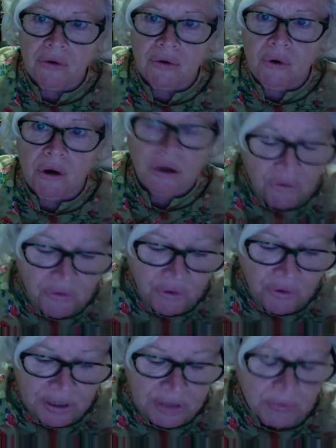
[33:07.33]
quite good
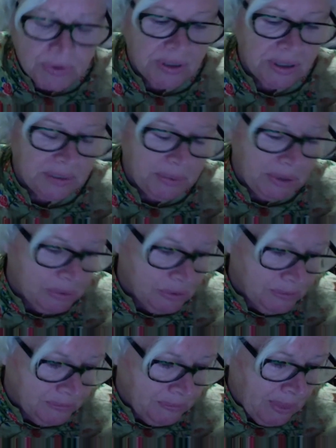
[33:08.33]
friends with these people
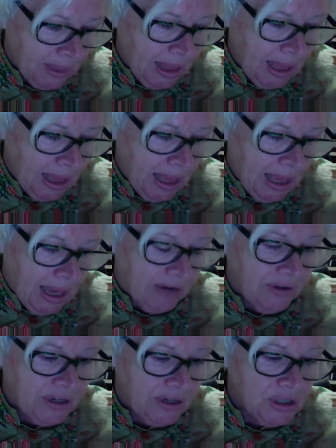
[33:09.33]
and
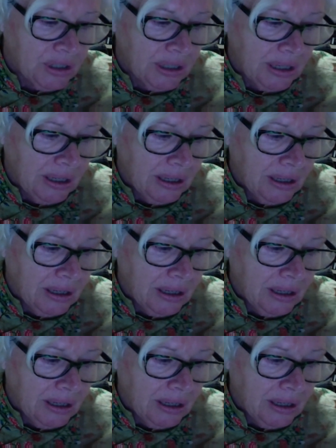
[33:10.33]
eventually